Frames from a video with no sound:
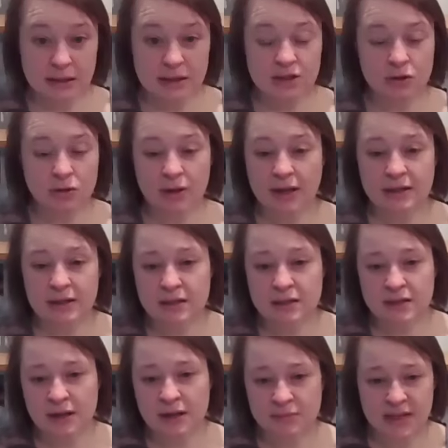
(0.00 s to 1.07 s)
And so they did
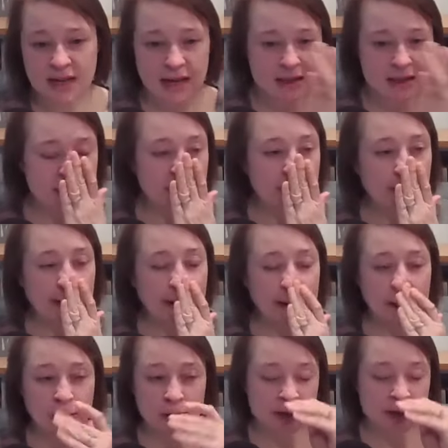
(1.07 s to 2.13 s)
some test, I don't know, like
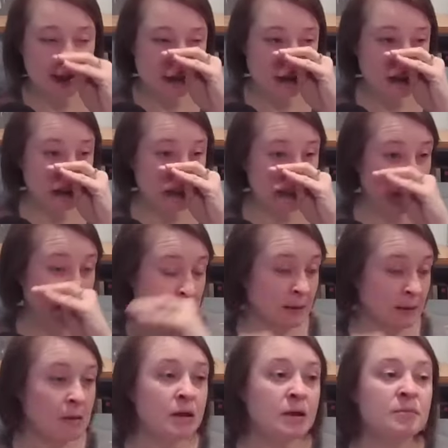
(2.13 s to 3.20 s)
a urine test or
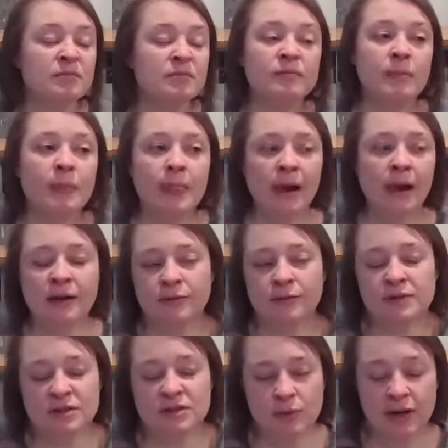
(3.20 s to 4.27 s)
something. And it
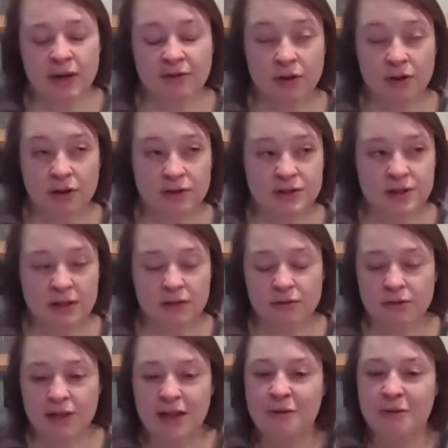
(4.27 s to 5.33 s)
was whatever else the
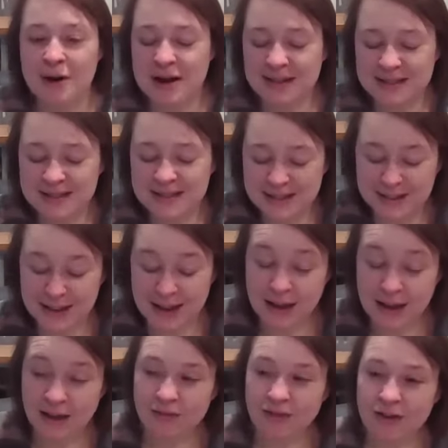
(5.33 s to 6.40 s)
other thing was.
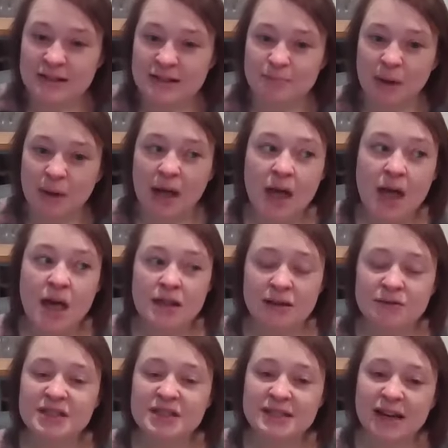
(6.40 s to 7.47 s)
But that
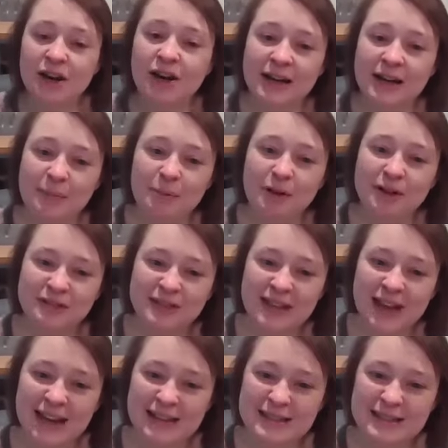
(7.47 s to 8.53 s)
was a scary couple of
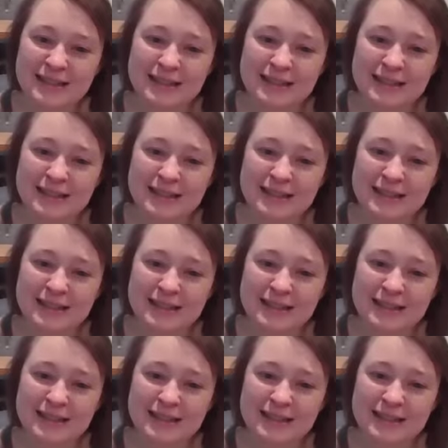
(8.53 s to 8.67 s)
days.